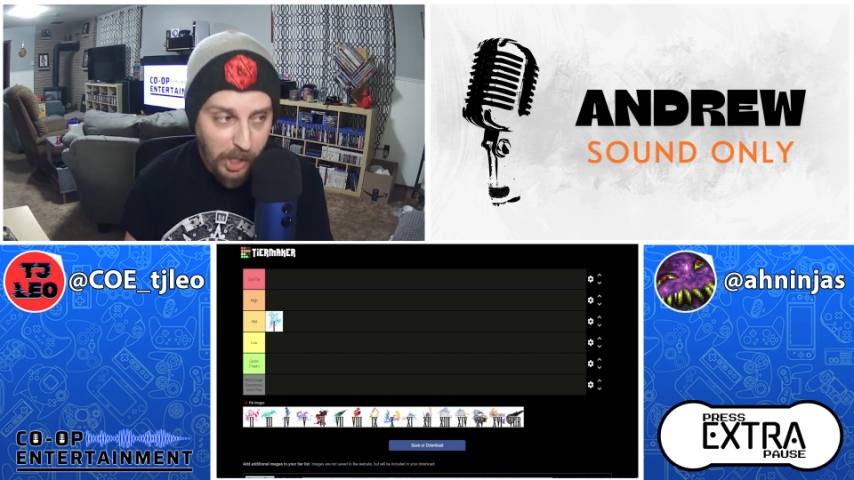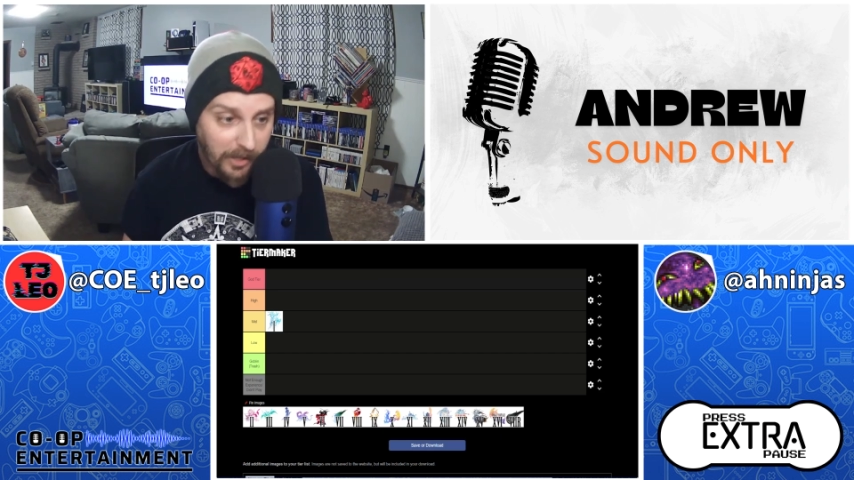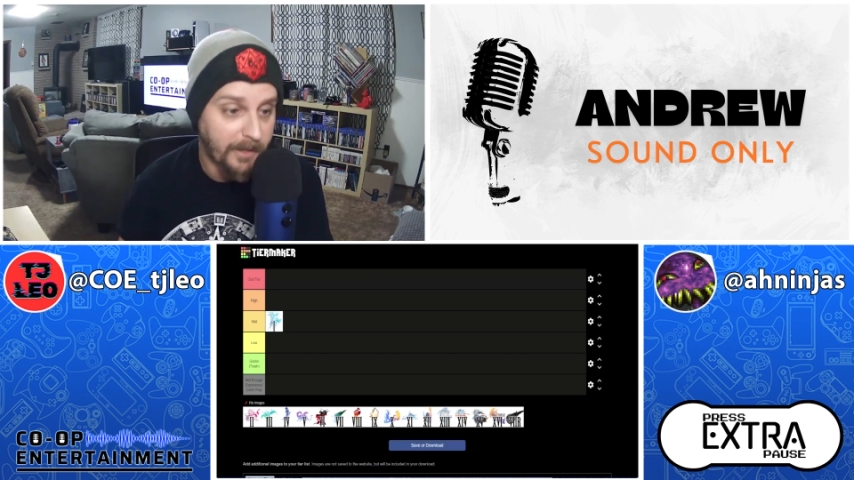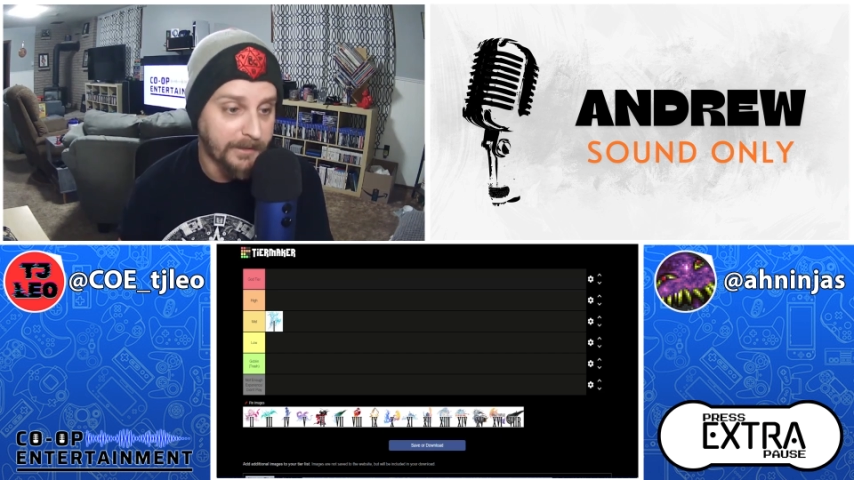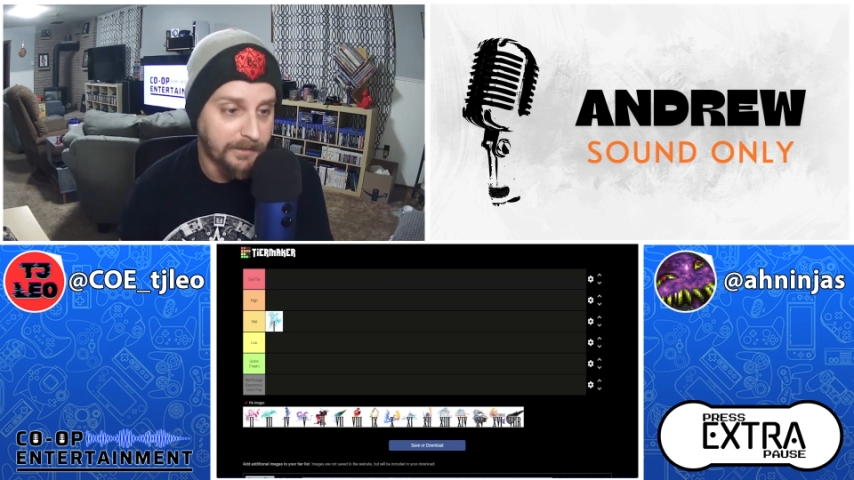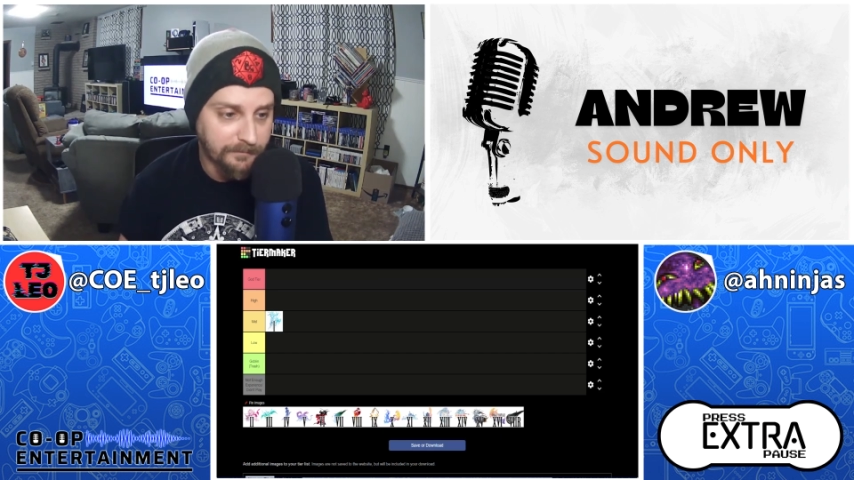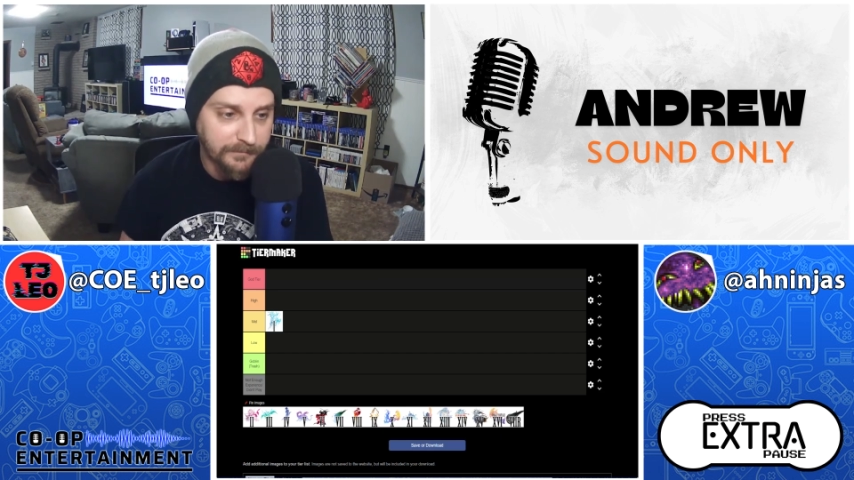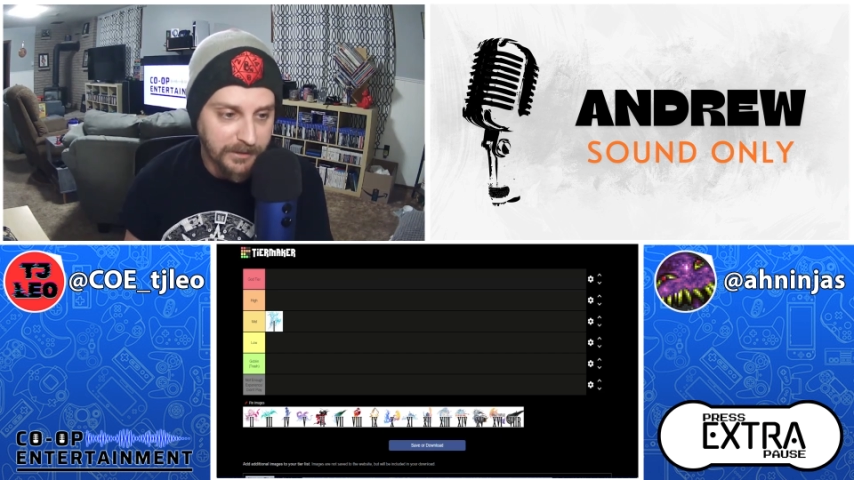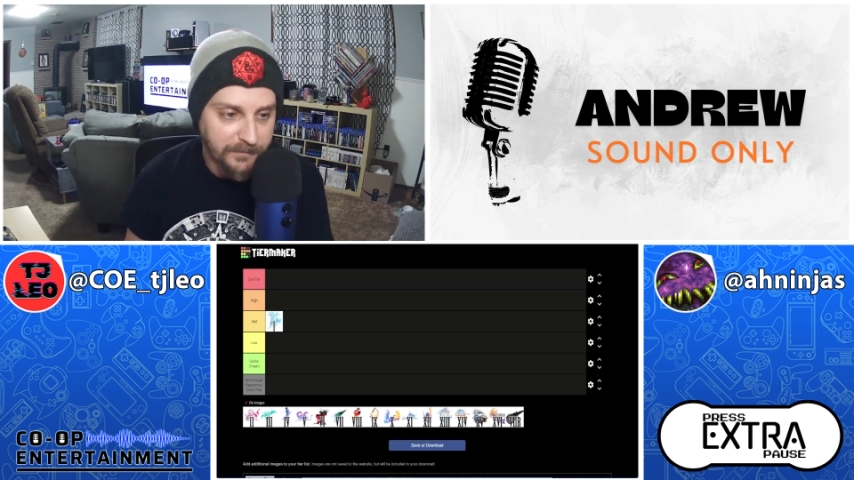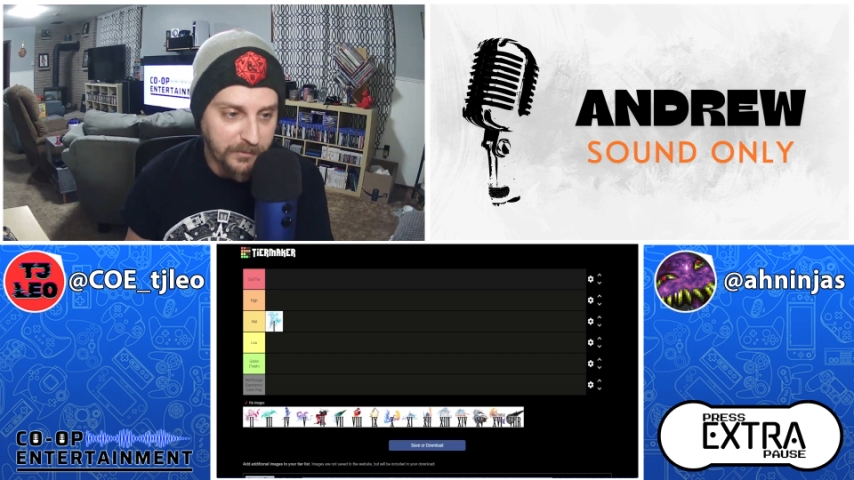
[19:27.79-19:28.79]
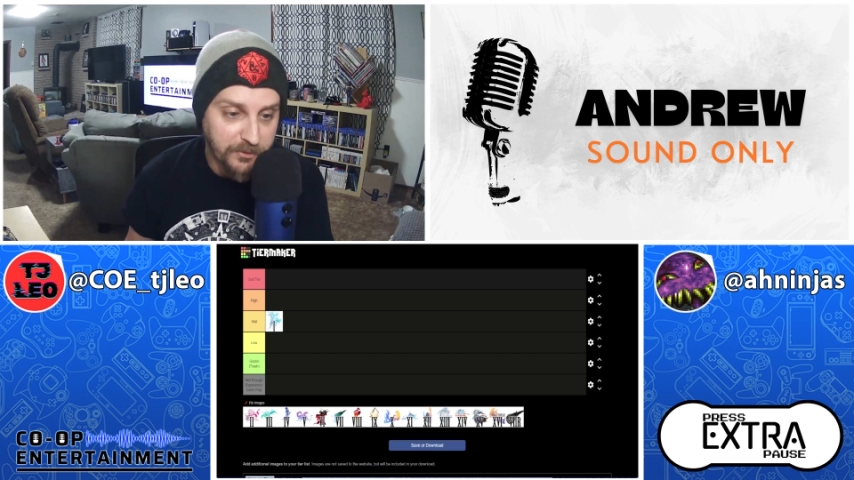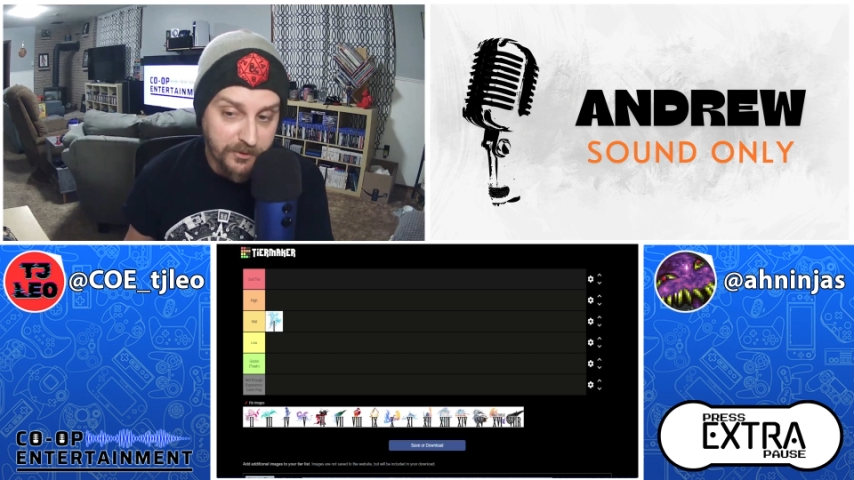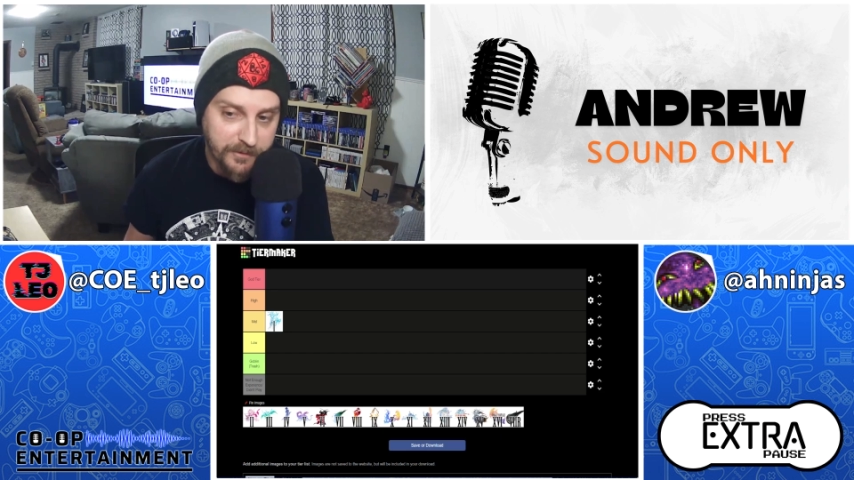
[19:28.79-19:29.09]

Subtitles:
a lot in future.